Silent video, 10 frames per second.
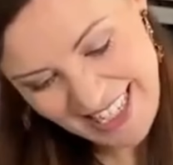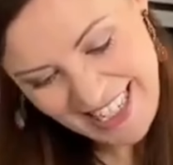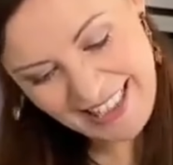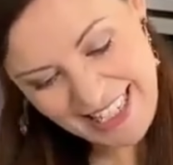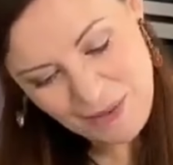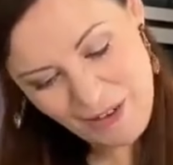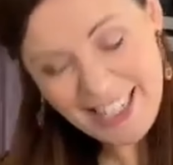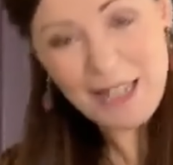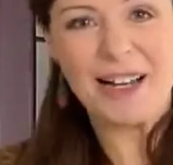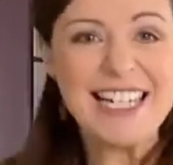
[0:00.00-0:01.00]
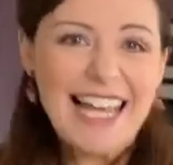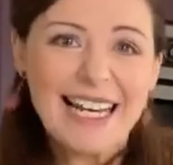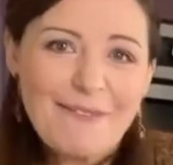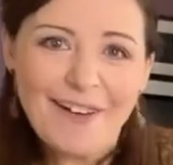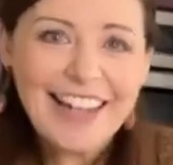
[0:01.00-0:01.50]
This is where I get my daily
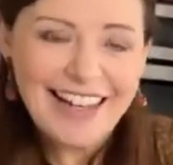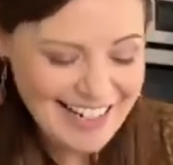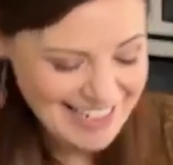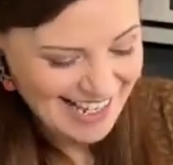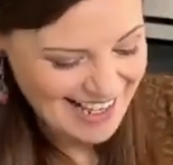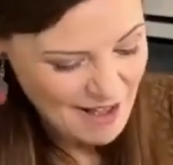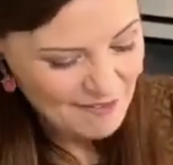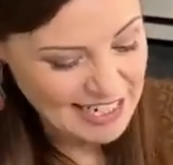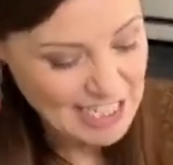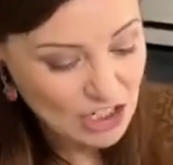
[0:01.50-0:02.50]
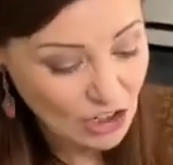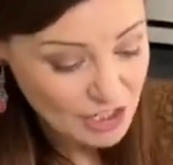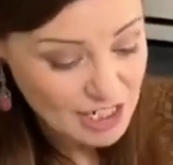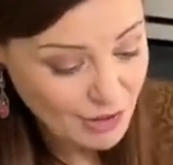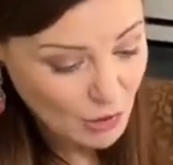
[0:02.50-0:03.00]
workout in. This
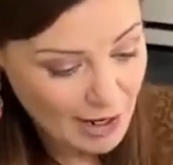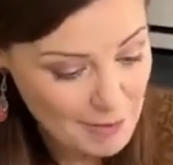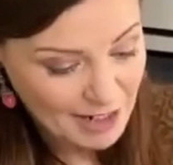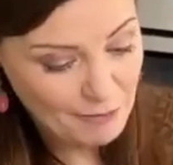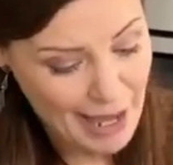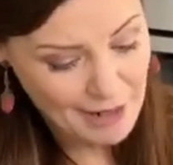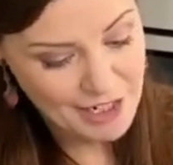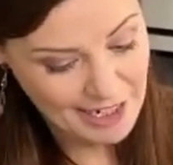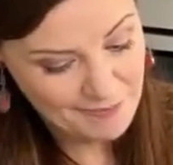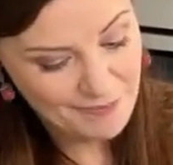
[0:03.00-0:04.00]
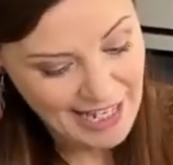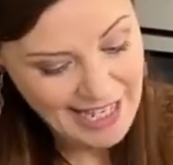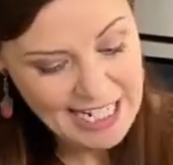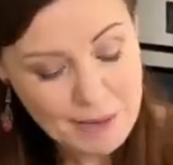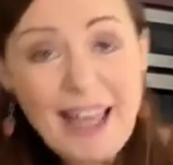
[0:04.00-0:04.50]
does require a bit of pounding.
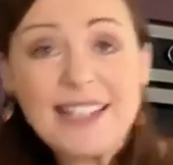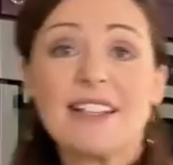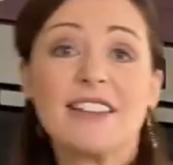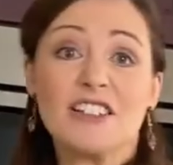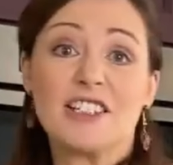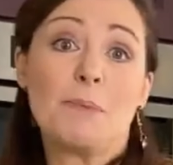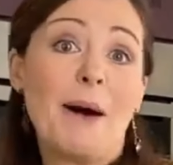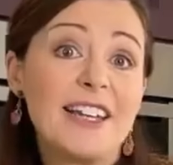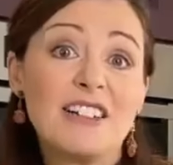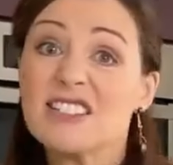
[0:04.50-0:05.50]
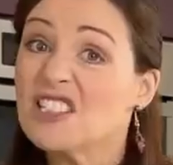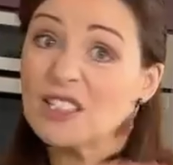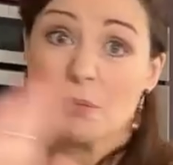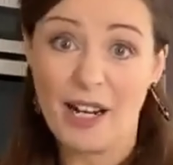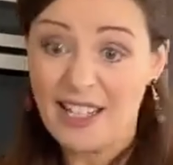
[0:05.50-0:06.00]
Depends on the nuts. Pine nuts
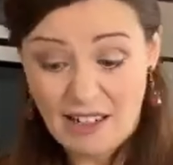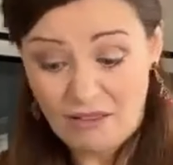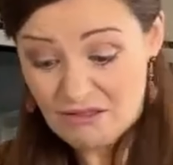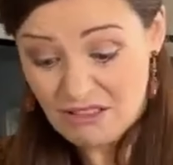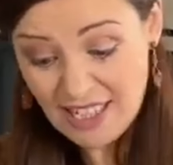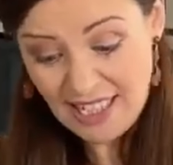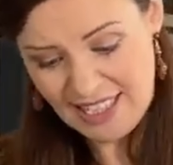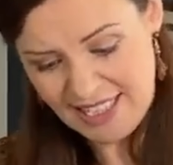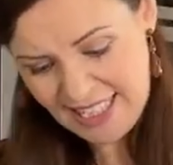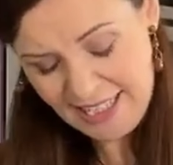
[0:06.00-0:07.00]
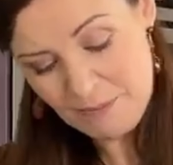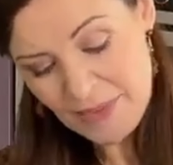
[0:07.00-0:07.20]
just break down really easily.